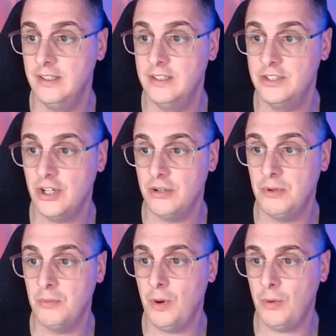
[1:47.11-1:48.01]
Show me
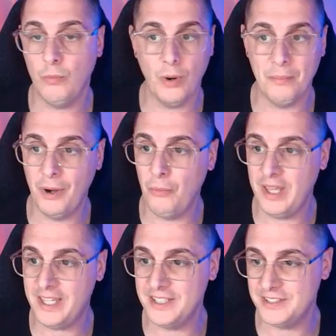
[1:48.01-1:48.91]
what my
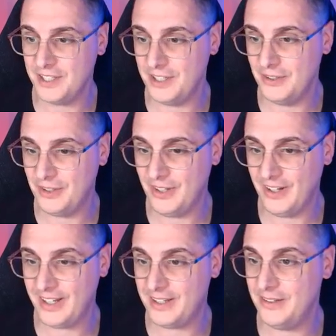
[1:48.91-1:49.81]
week is going to look
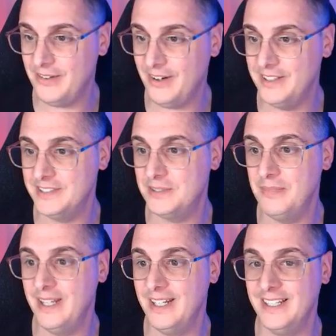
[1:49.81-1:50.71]
like. Right,
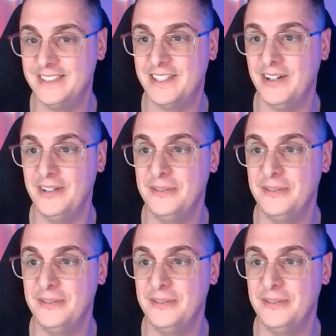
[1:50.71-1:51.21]
submit. Let's go.